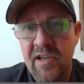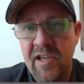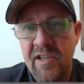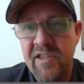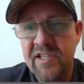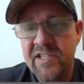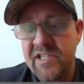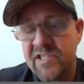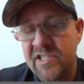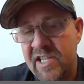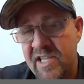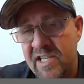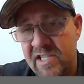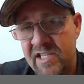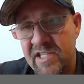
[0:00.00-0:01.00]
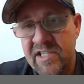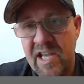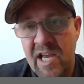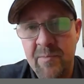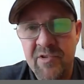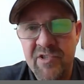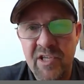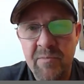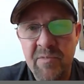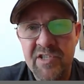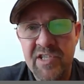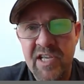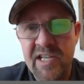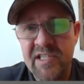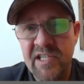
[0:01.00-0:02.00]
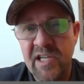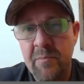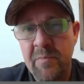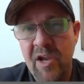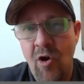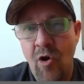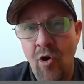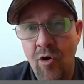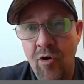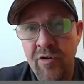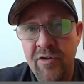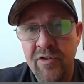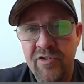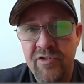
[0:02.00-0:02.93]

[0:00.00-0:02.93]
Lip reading: and this is an easy design, but some designs it can be hard